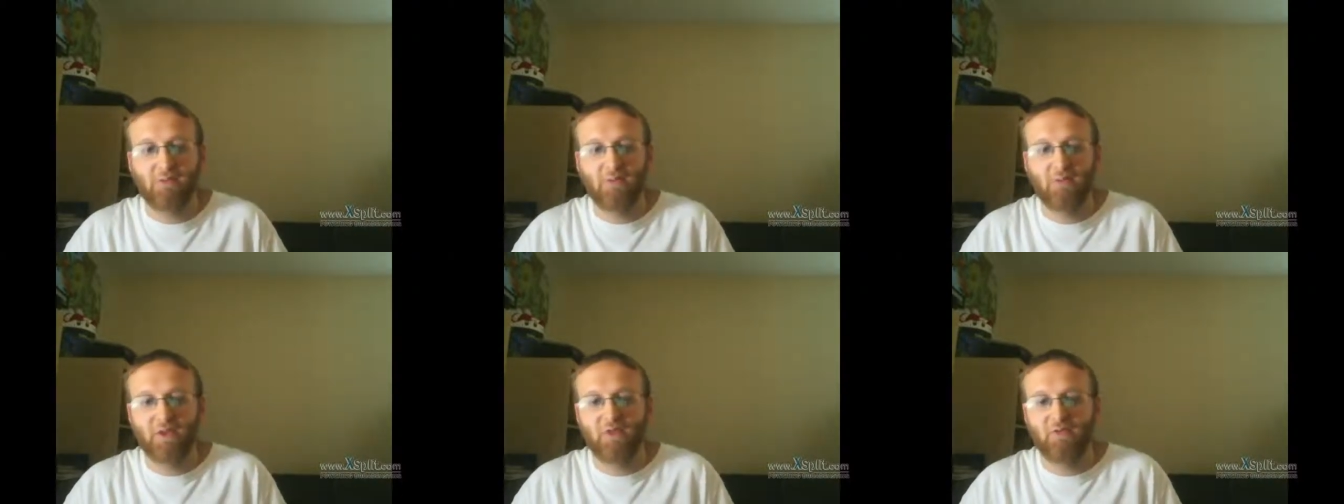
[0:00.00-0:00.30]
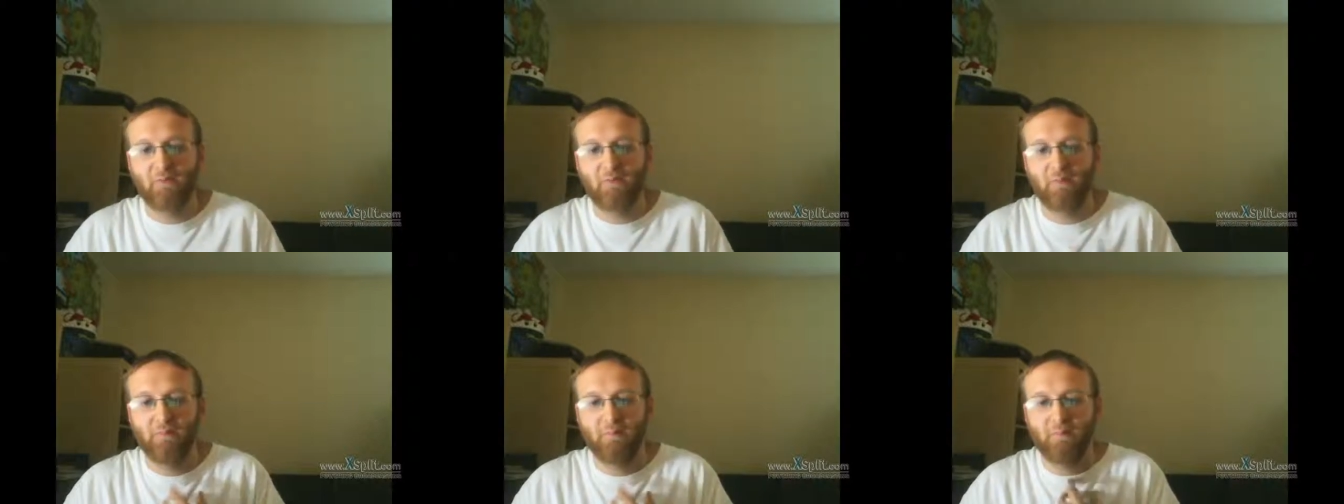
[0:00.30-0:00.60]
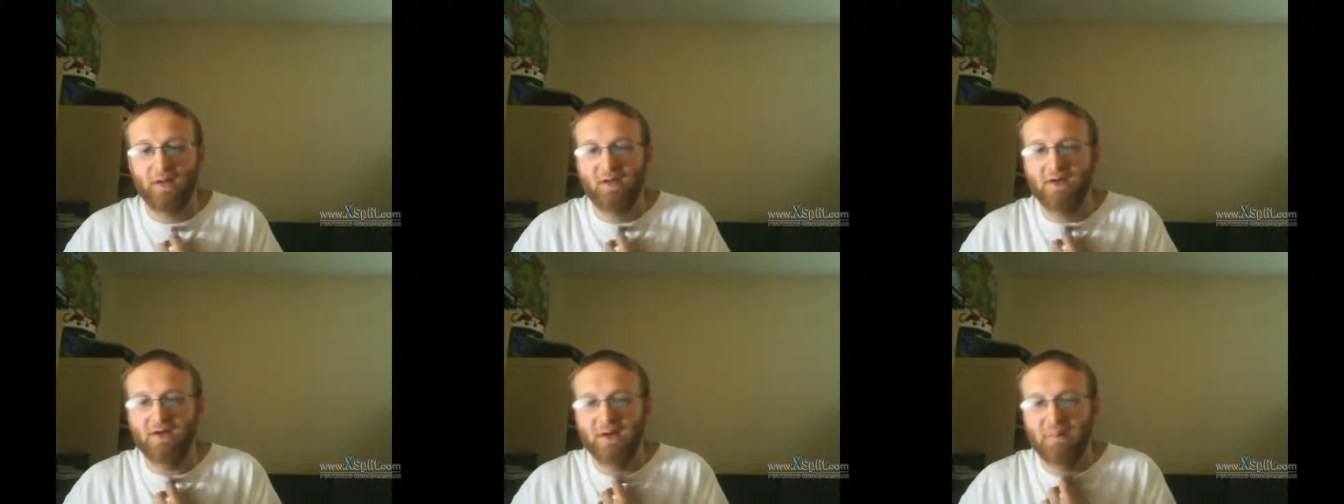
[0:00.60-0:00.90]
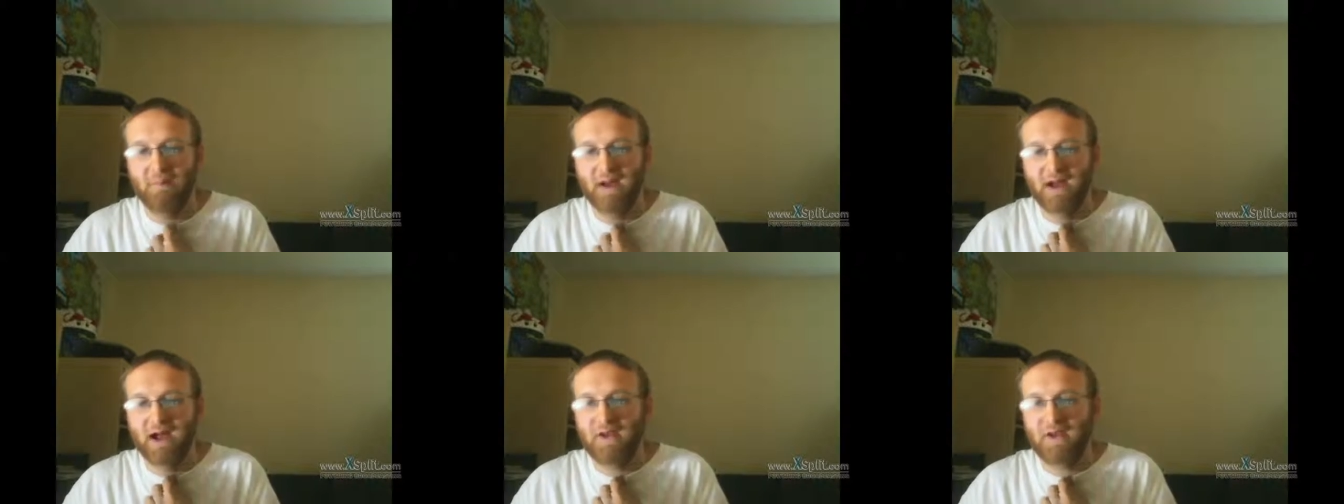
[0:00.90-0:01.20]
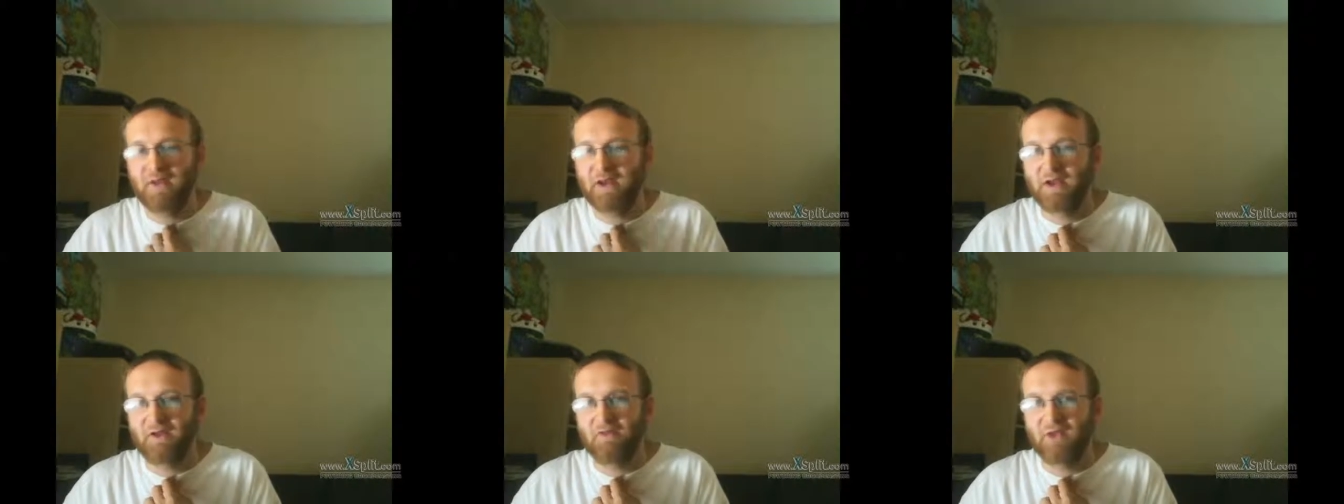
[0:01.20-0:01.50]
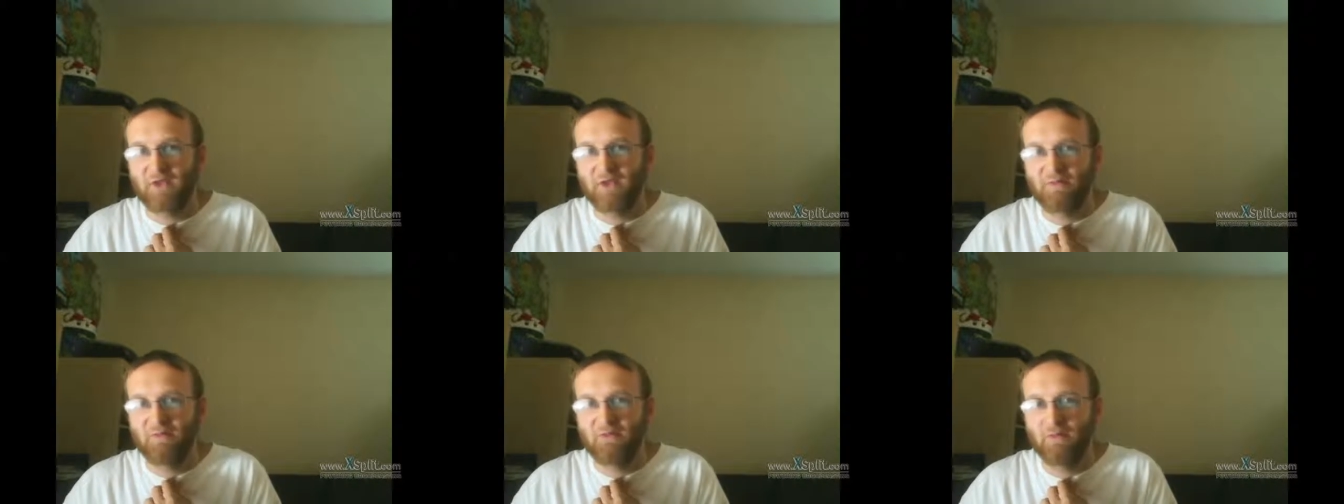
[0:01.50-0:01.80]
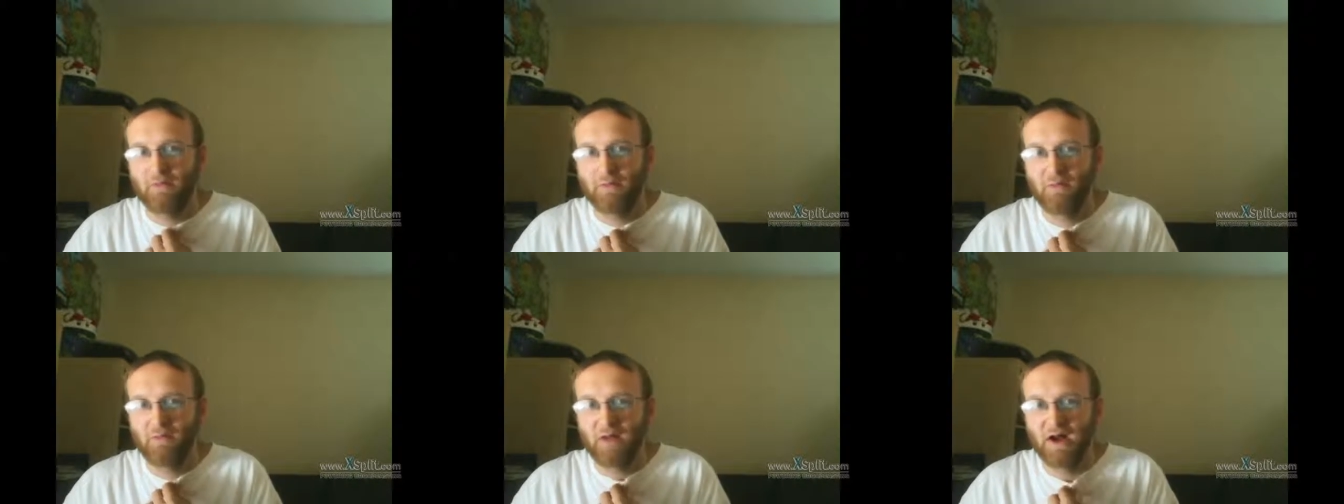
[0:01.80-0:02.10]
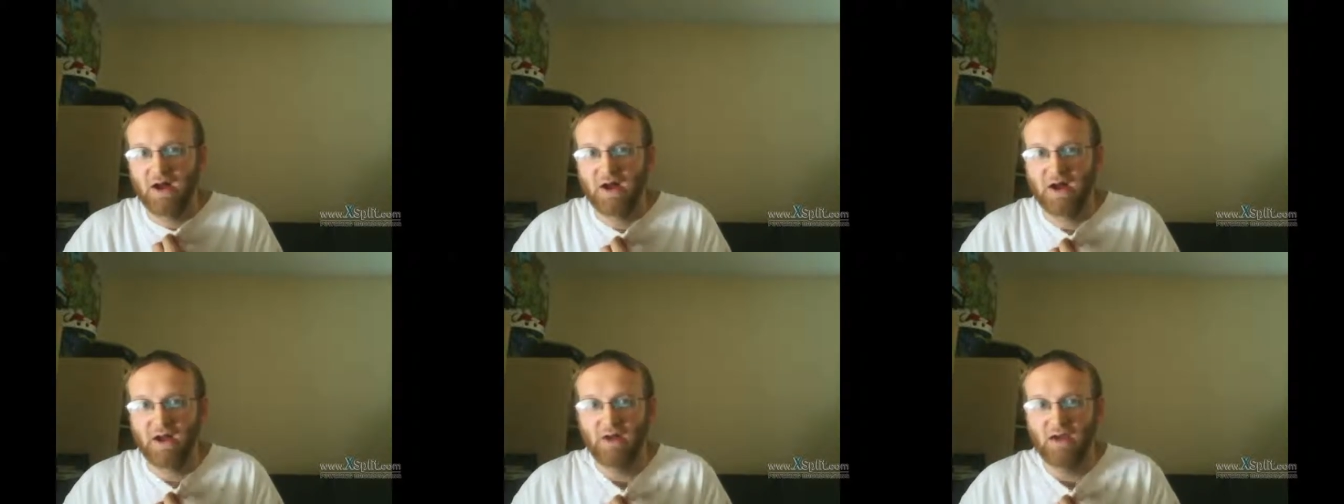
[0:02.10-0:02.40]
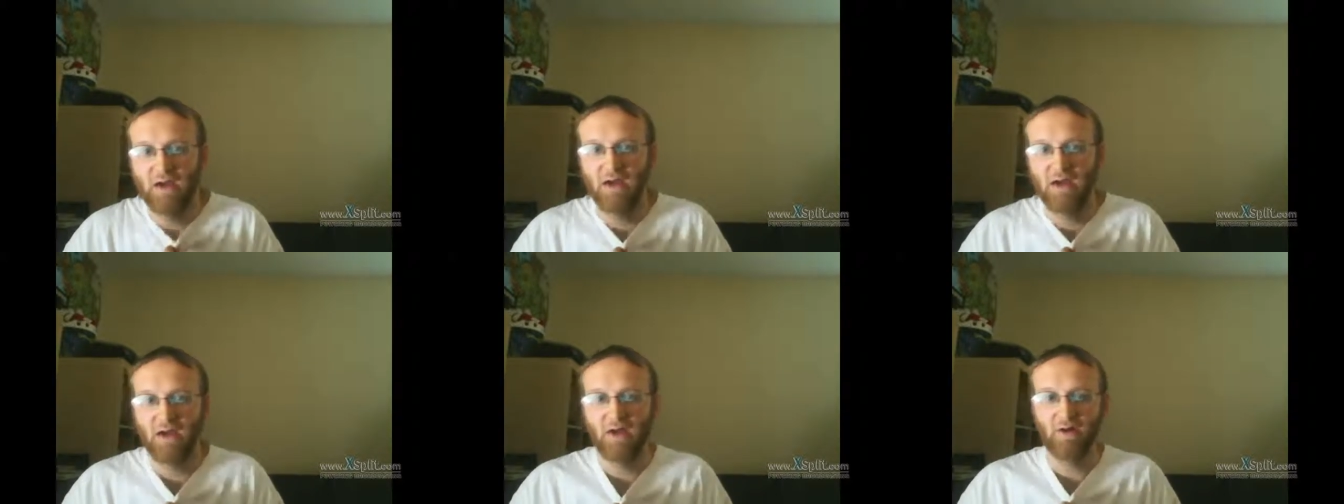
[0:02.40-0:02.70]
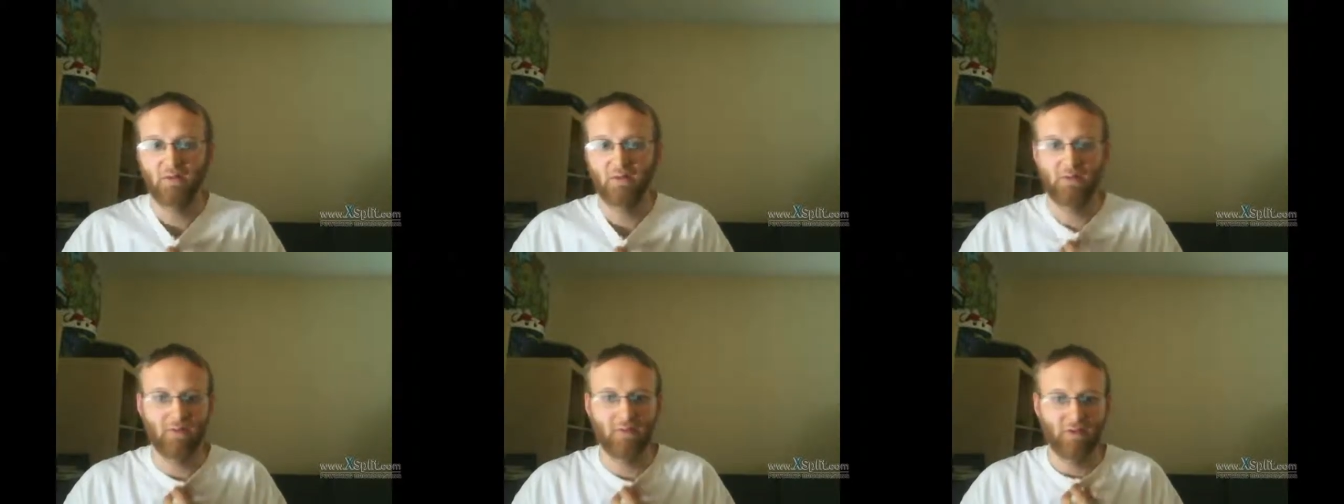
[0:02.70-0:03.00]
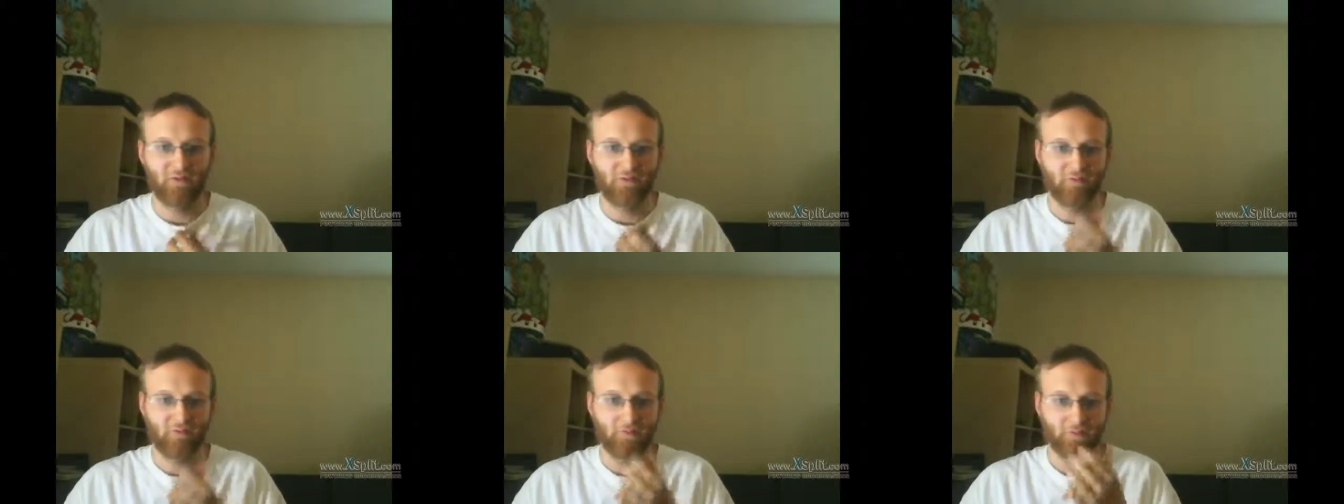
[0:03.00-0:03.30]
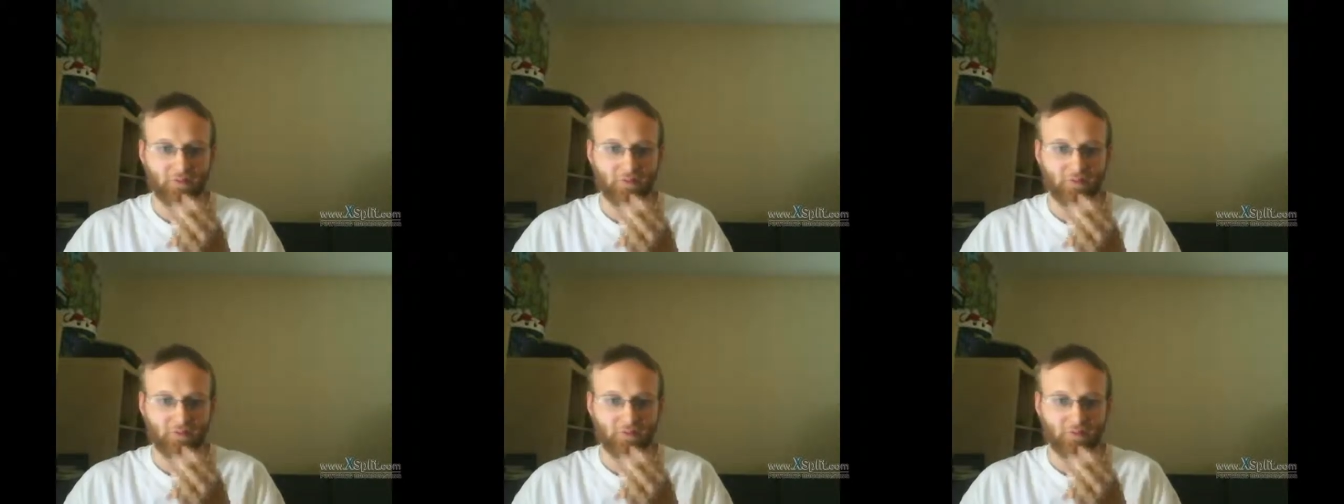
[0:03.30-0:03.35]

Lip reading: because by the time I got there, it was like 2 o'clock, which